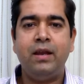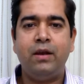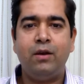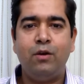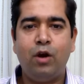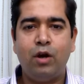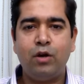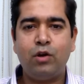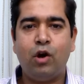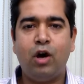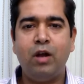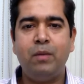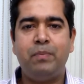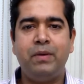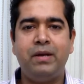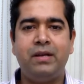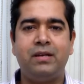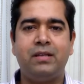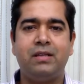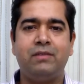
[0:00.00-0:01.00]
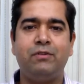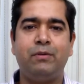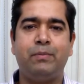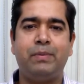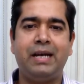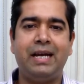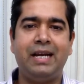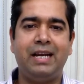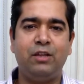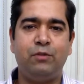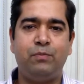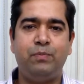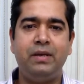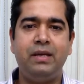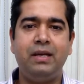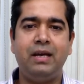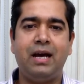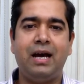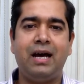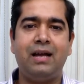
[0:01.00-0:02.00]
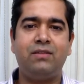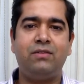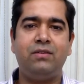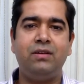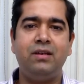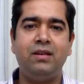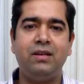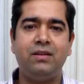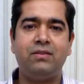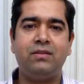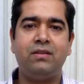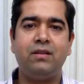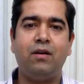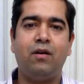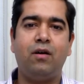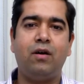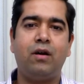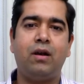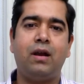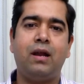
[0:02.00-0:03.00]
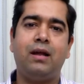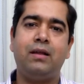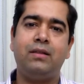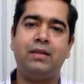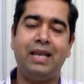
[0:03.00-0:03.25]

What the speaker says: Not all patients of hepatitis B are serious or